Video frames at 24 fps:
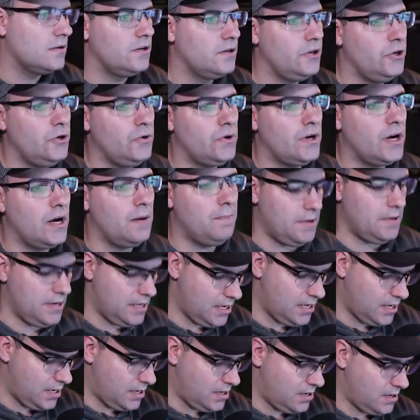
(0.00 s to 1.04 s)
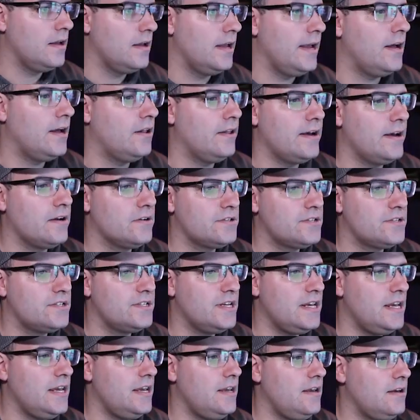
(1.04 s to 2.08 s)
new company,
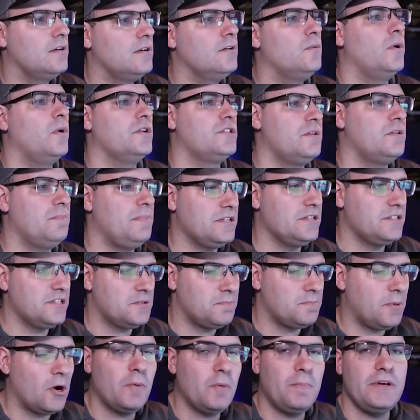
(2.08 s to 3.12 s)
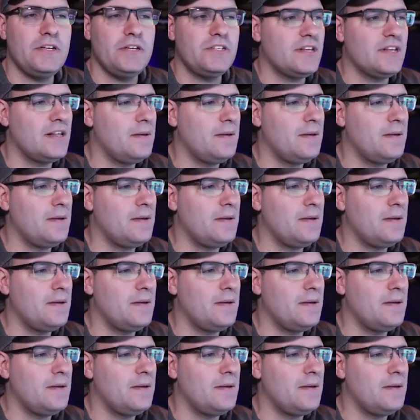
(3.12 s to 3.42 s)
LLC, what's the business purpose?